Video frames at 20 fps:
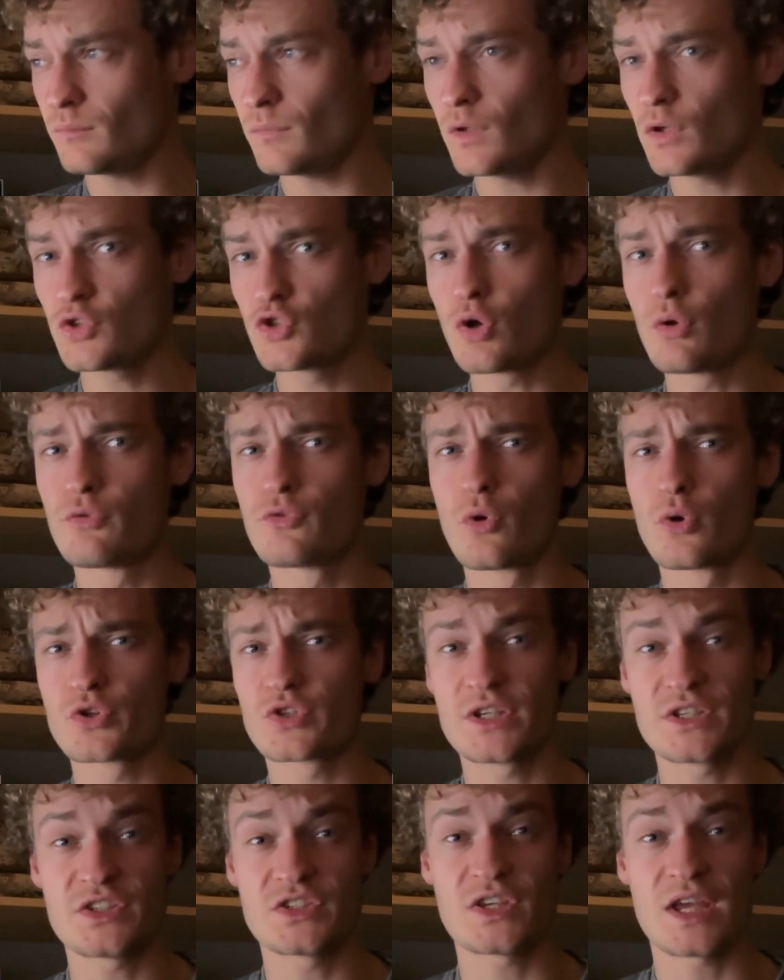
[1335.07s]
So of course
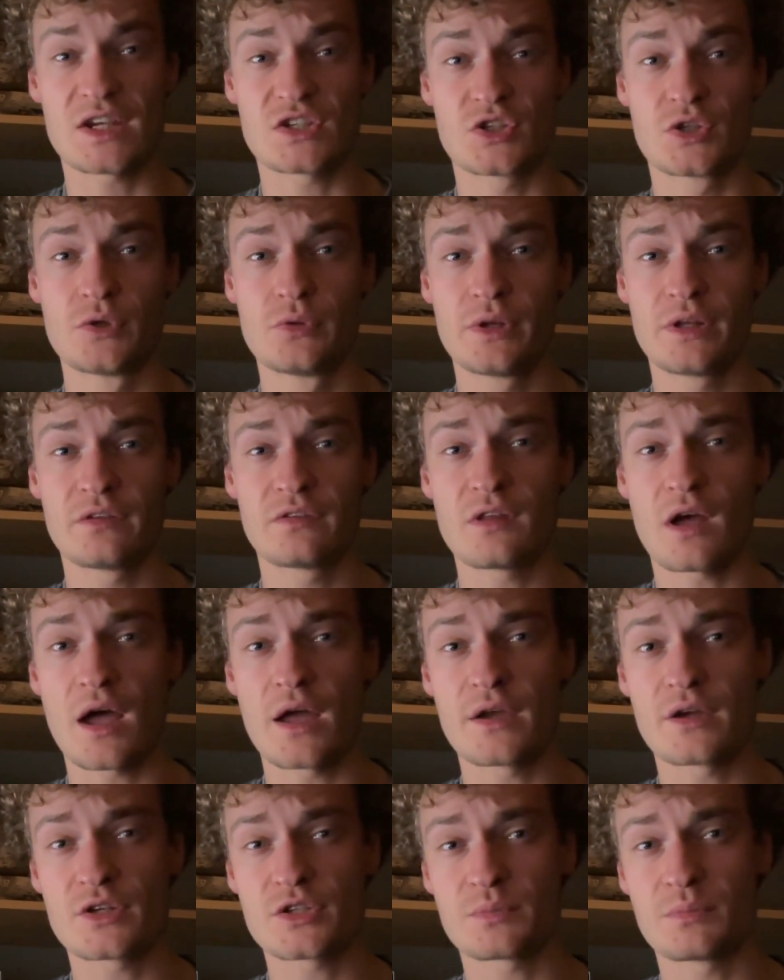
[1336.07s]
this is excluding
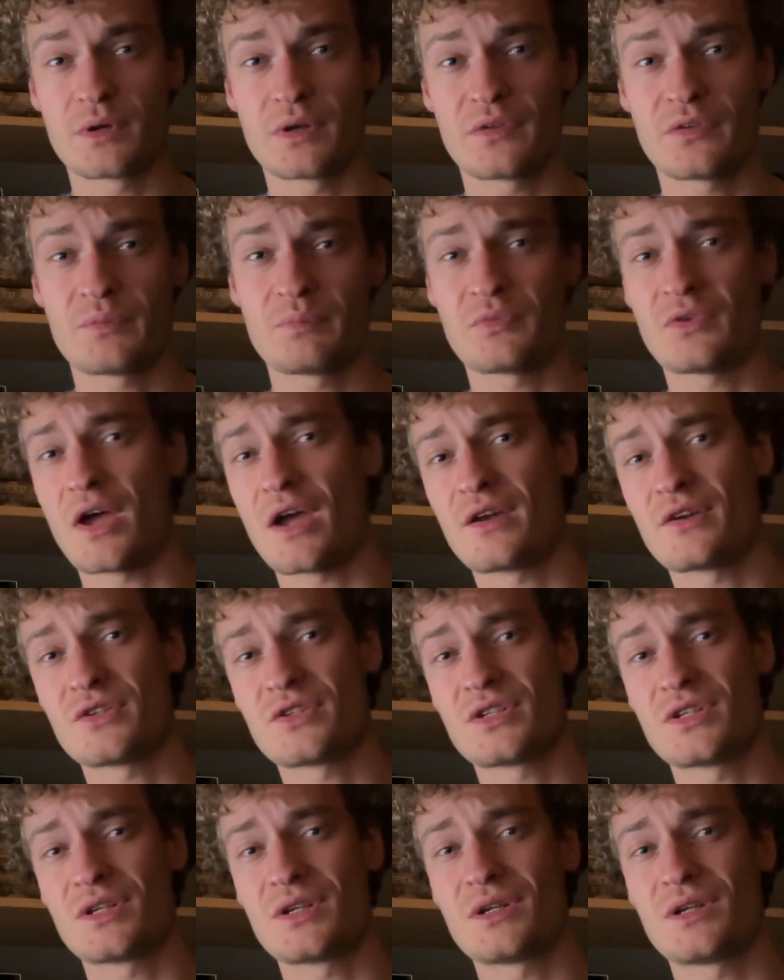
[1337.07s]
tires, but
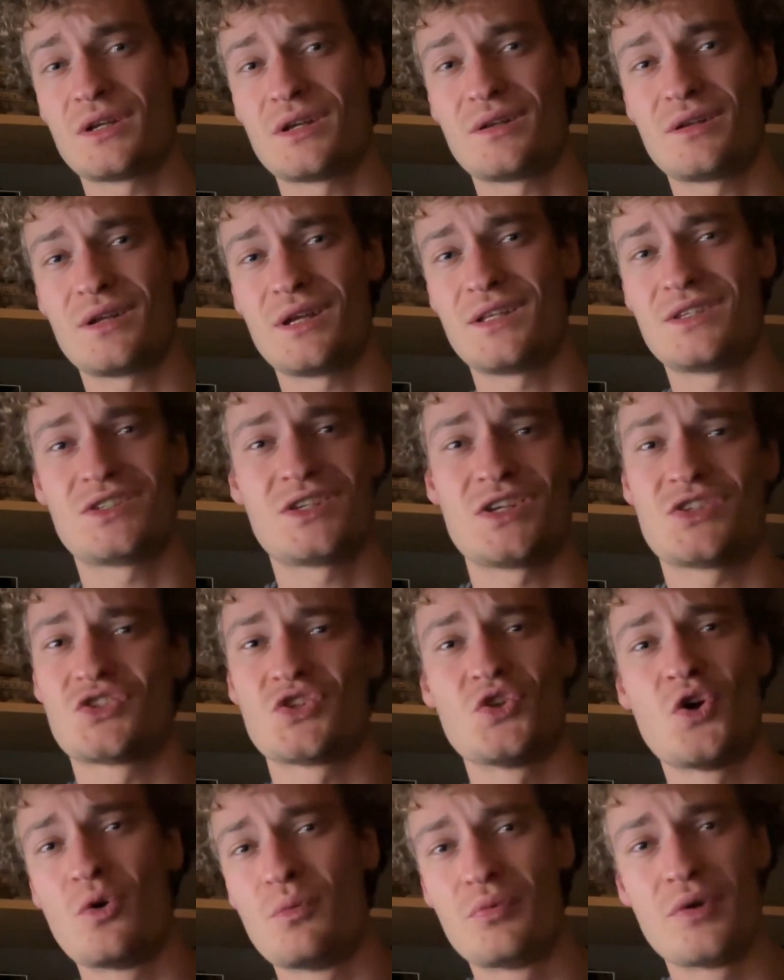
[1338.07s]
tires, it's a
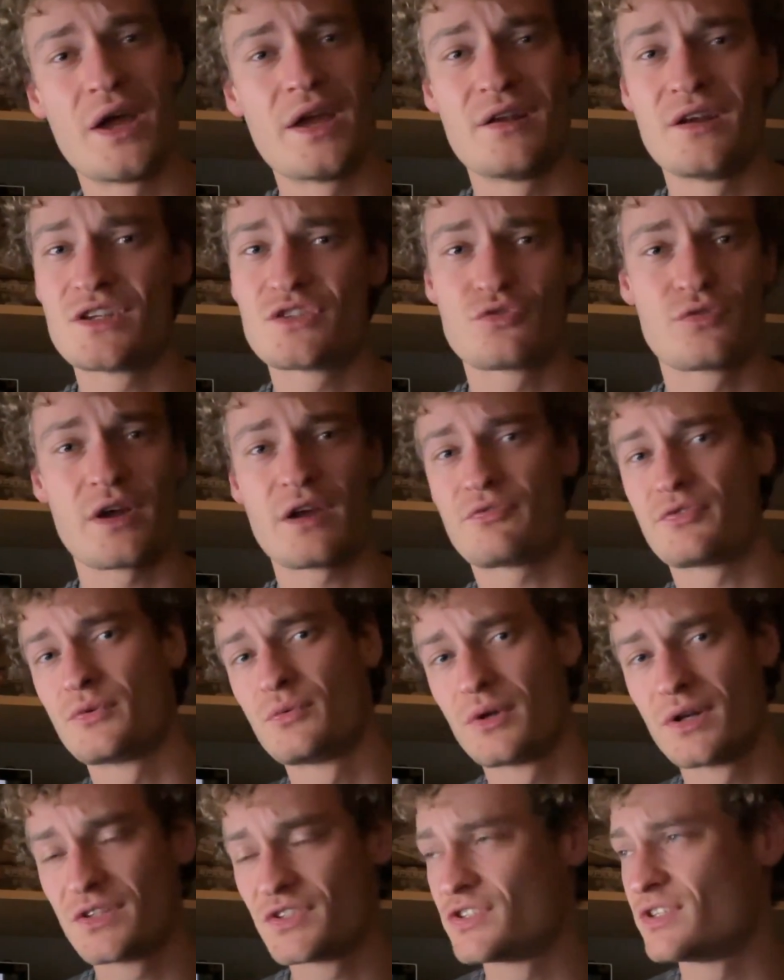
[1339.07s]
no-brainer. It's for
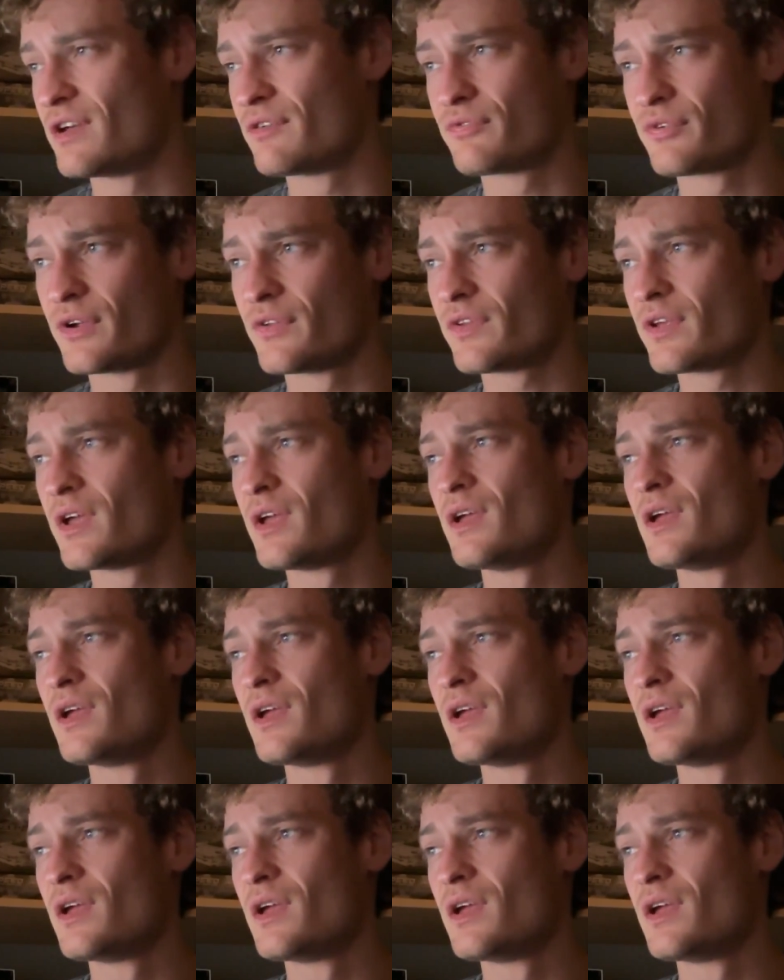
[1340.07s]
everyone, it's different.